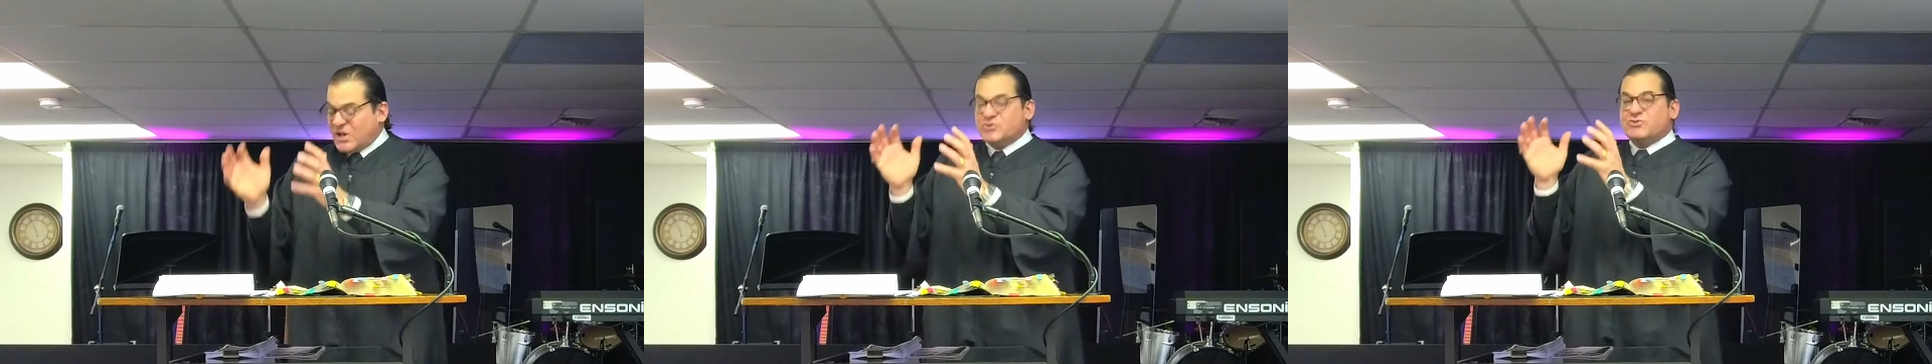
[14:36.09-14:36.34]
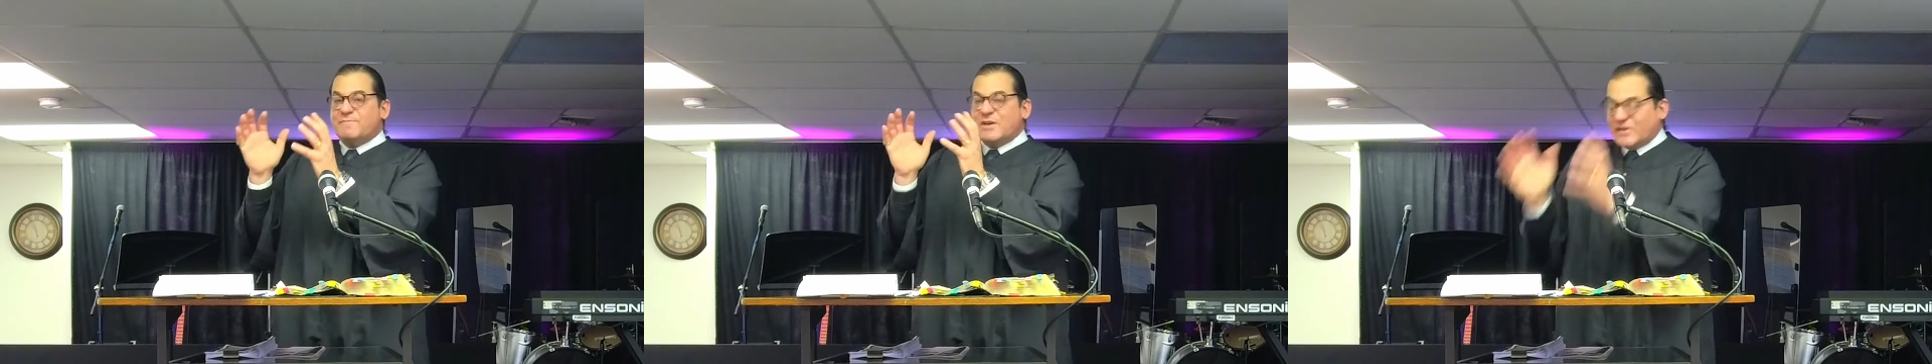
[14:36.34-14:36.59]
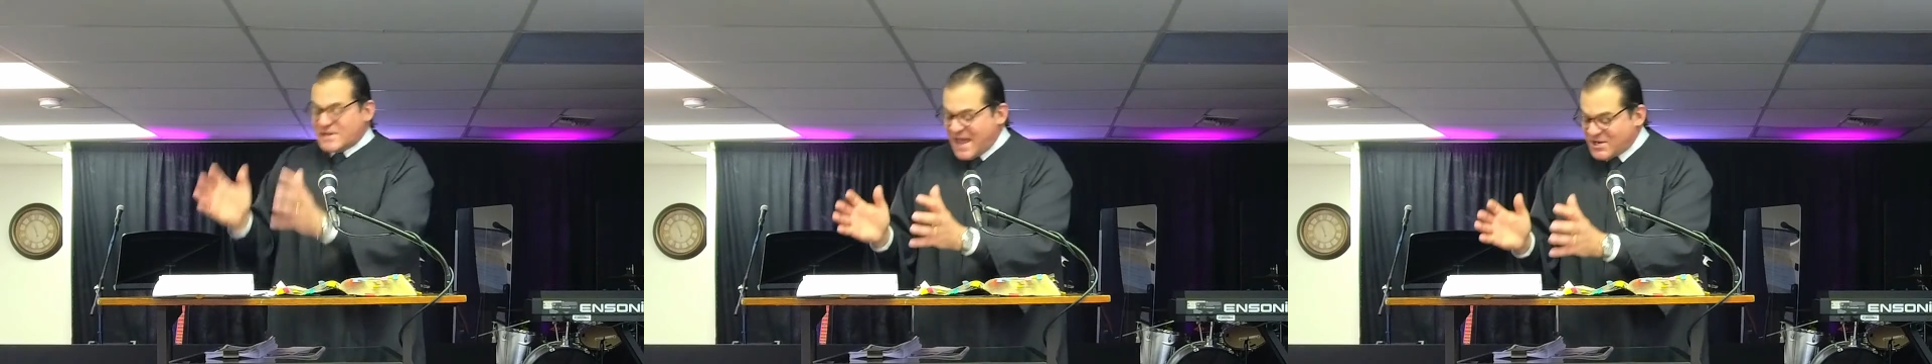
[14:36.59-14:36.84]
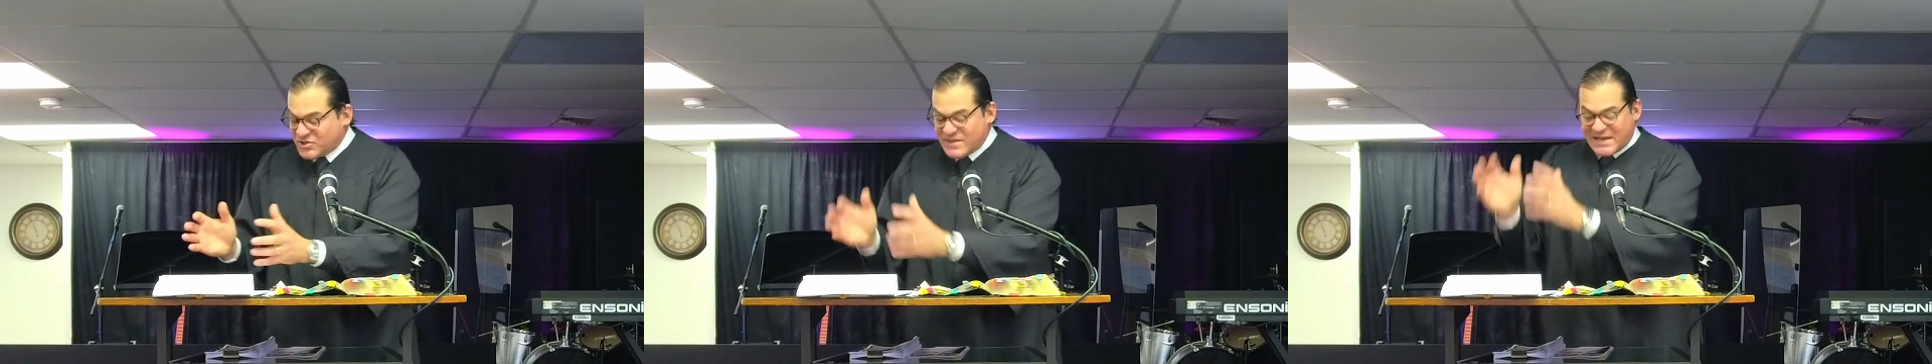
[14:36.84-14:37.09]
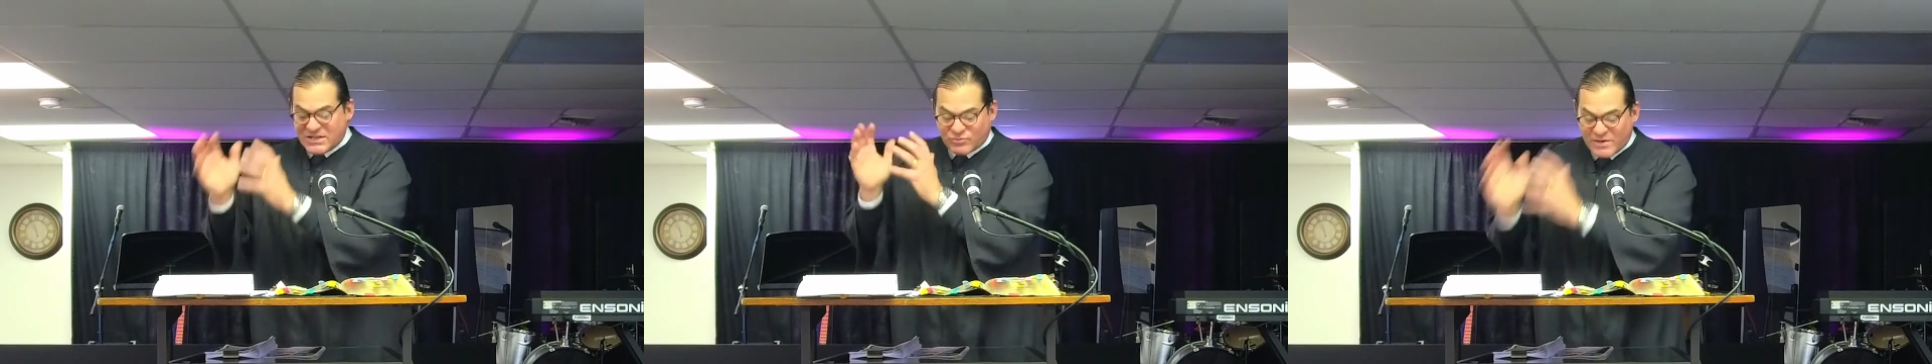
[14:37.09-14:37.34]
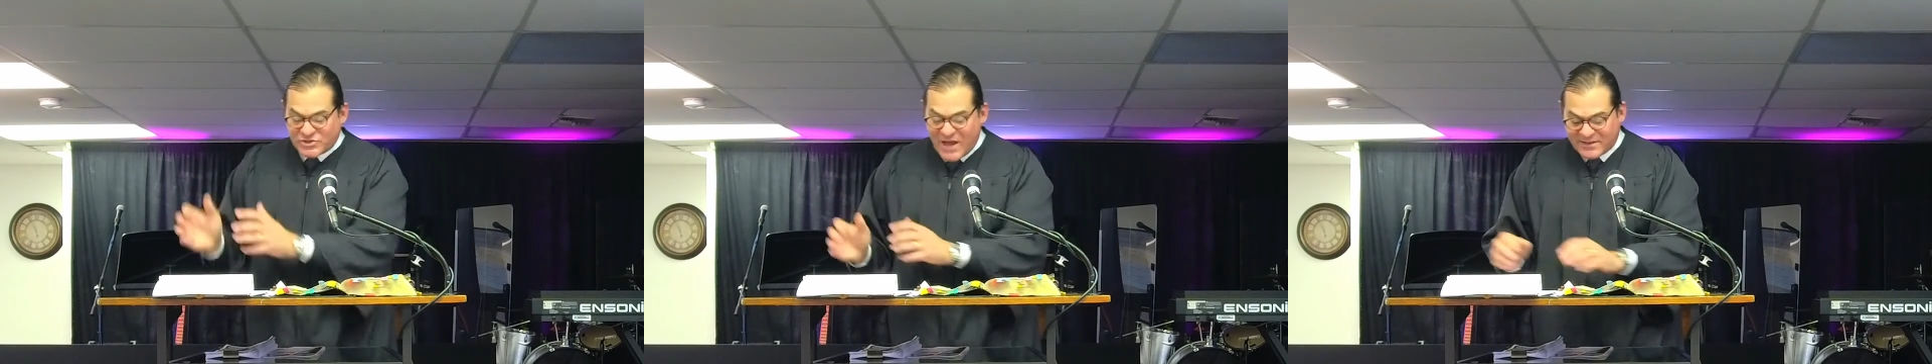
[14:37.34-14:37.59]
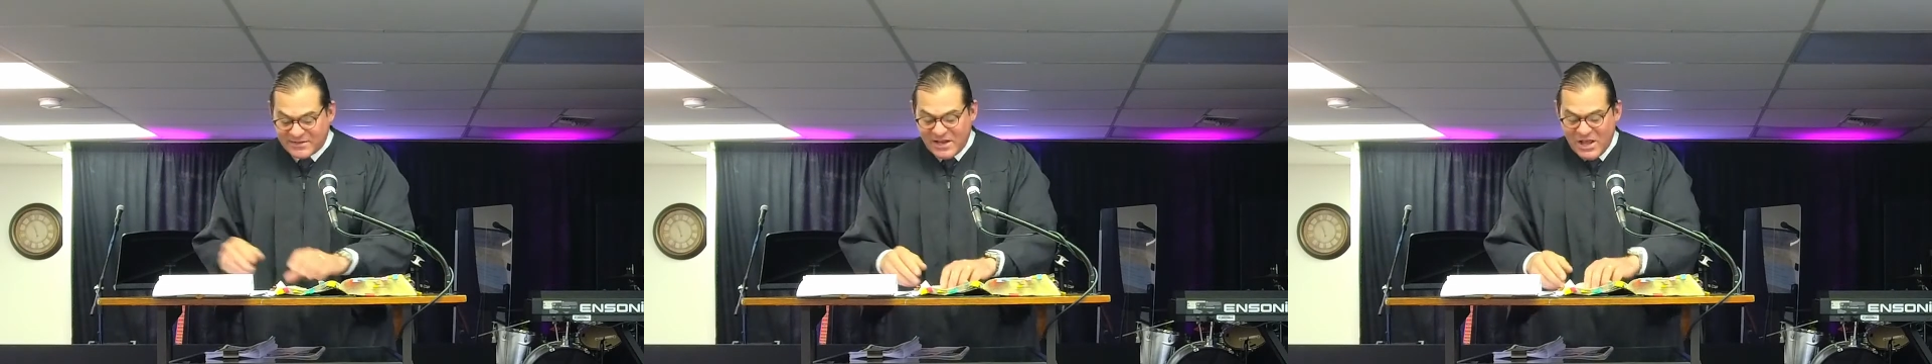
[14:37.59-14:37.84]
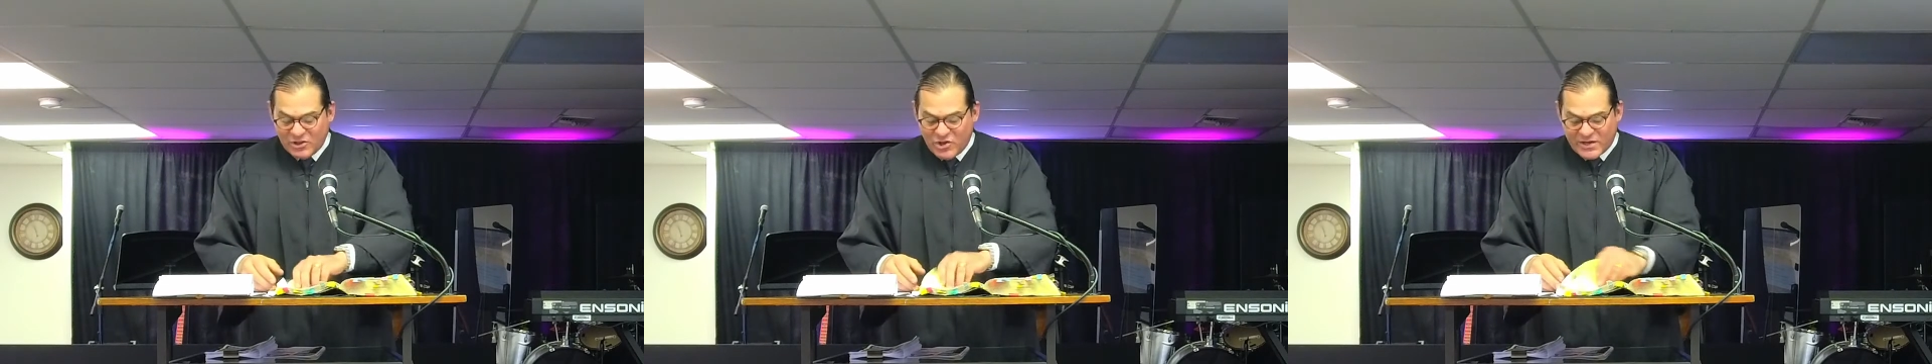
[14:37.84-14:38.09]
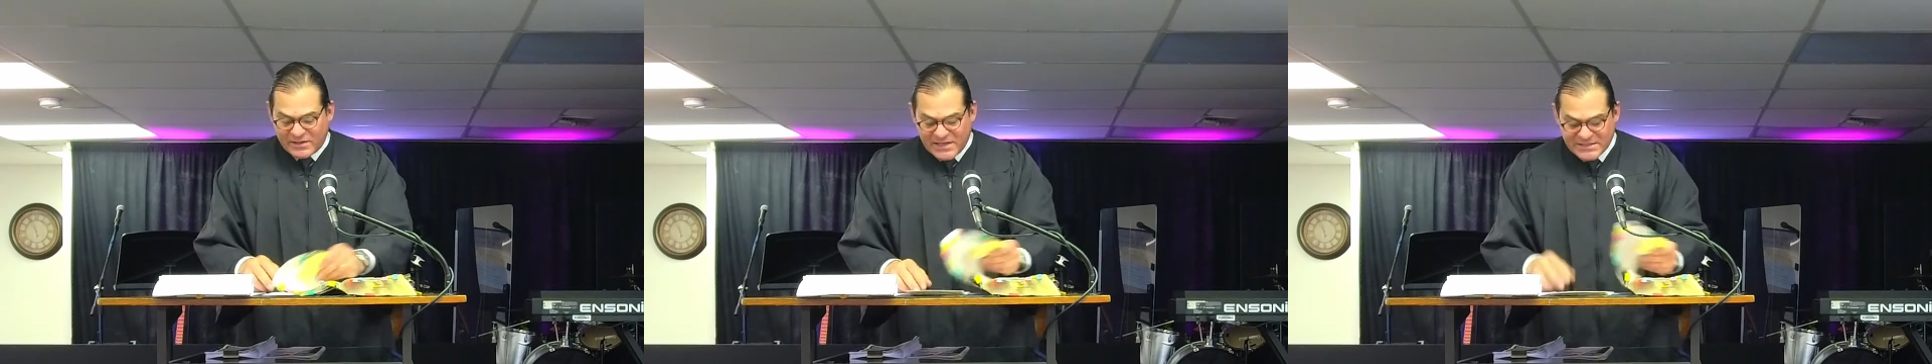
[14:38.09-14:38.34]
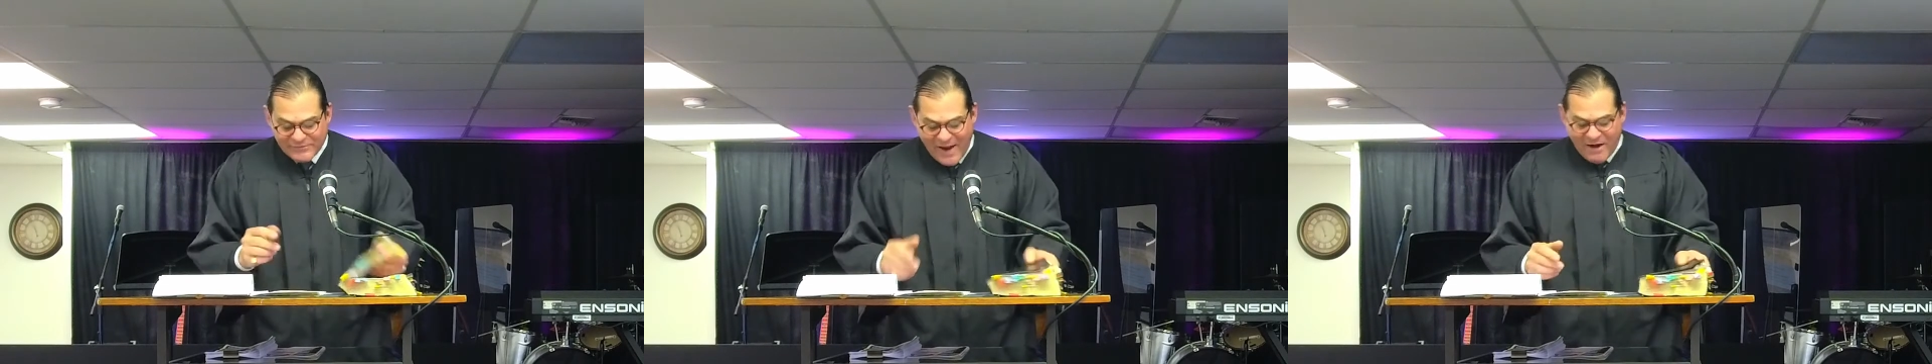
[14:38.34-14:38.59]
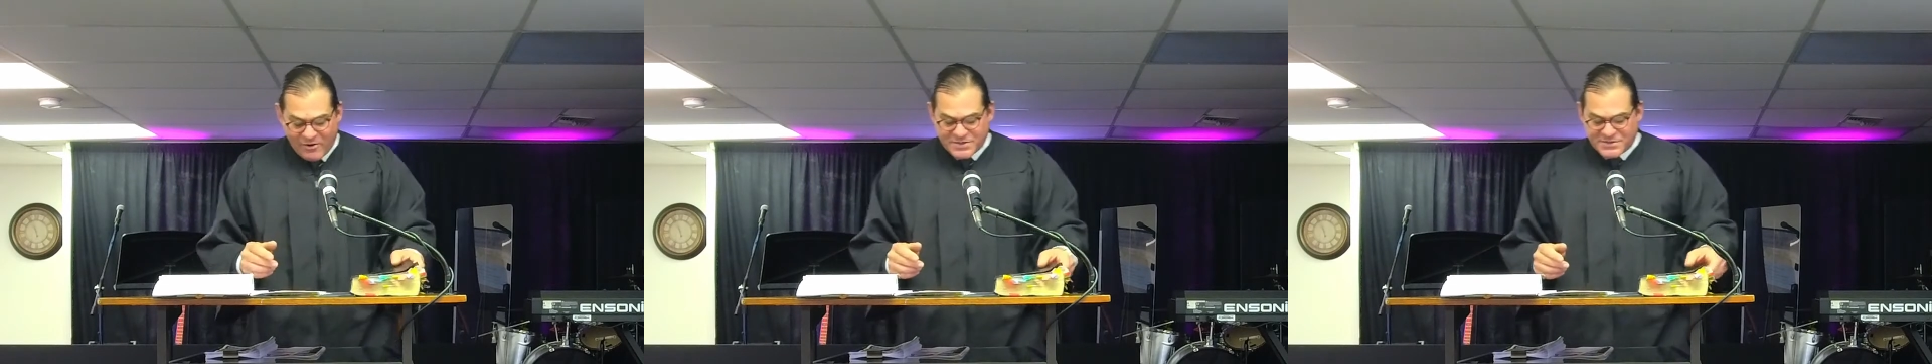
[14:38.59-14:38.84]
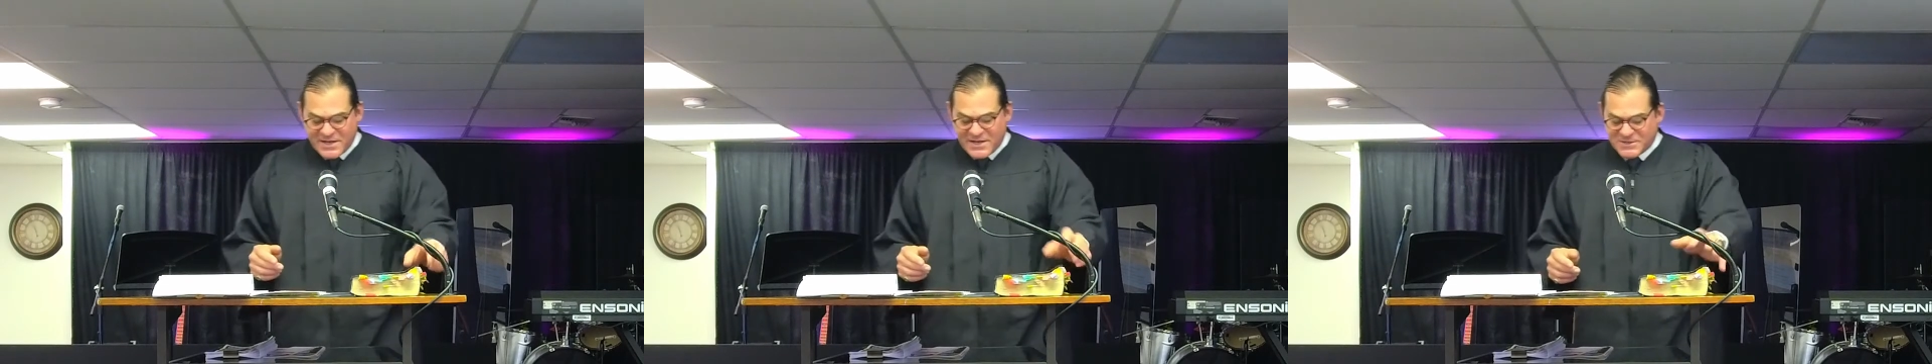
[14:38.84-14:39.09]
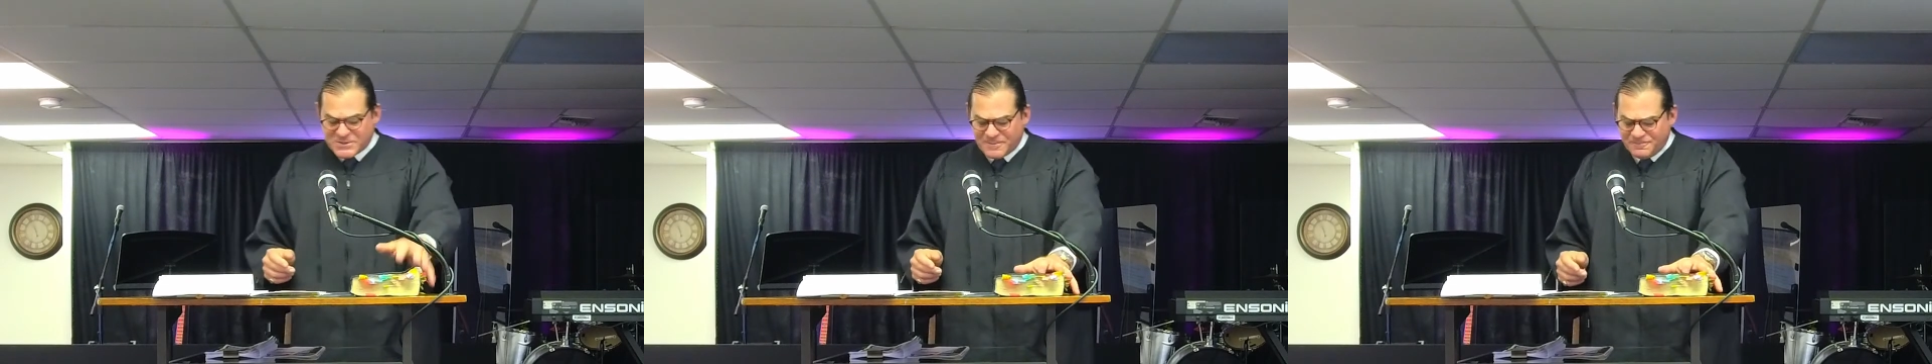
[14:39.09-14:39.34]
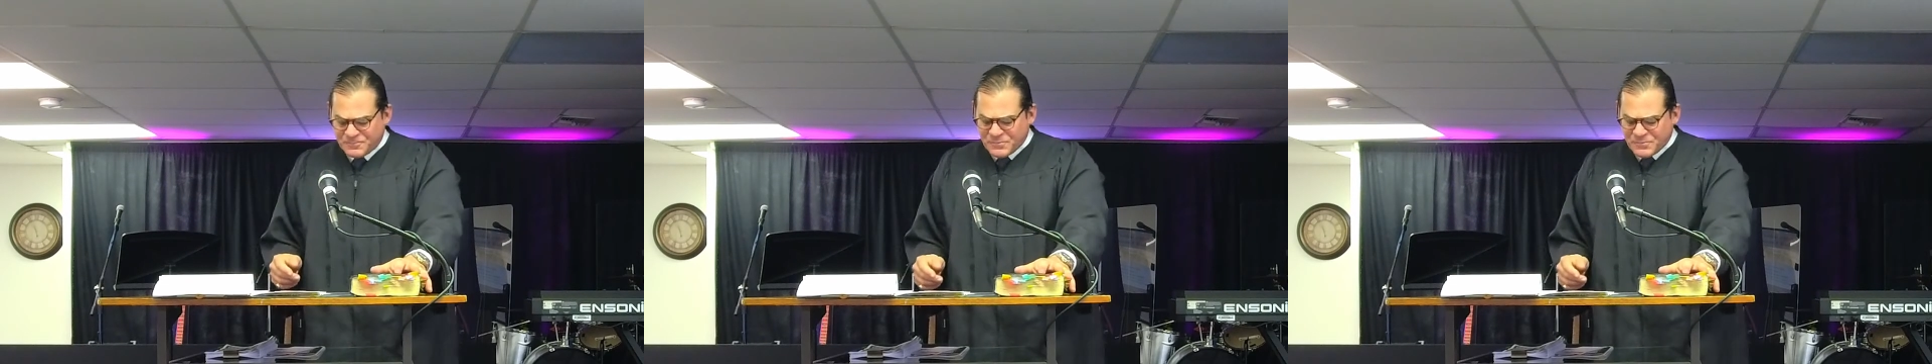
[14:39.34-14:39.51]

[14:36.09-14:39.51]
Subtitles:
his humiliation that he's rejected, look at these Pharisees.